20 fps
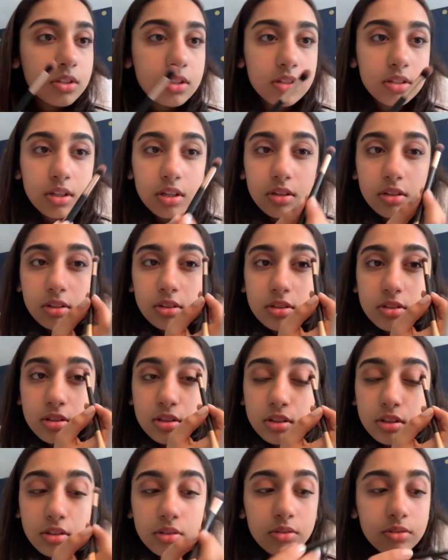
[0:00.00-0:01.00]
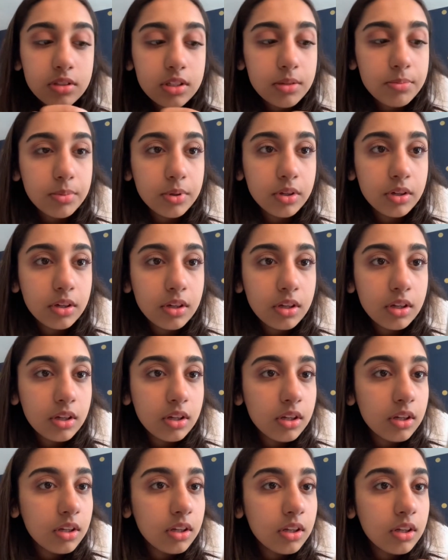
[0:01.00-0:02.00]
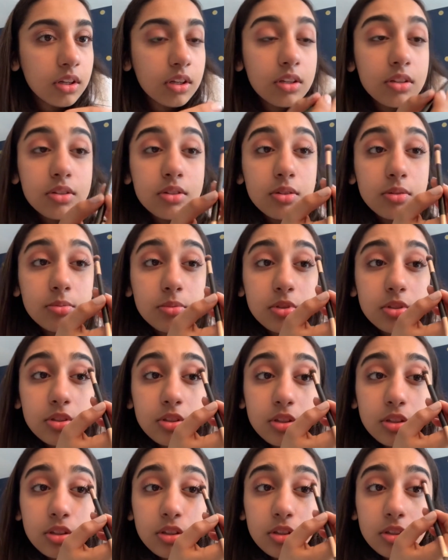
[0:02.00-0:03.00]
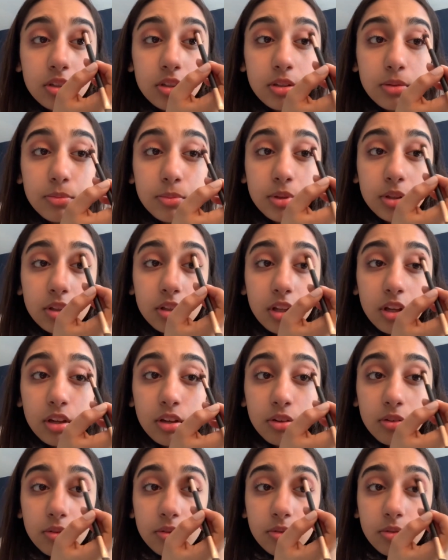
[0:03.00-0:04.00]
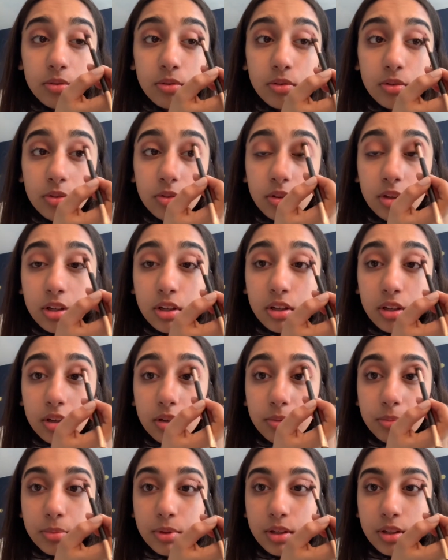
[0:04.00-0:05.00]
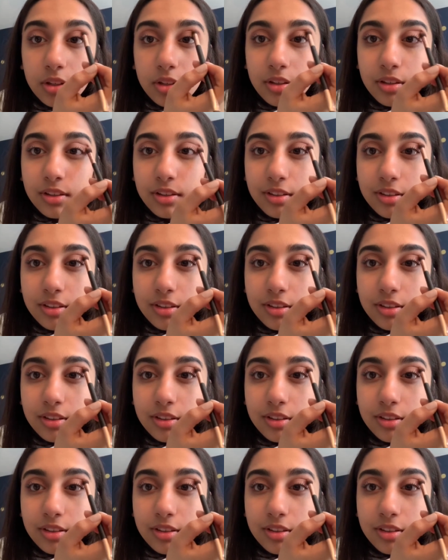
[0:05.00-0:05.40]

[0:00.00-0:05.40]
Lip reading: The side looks a little deeper. So I'm just gonna deepen that right up here.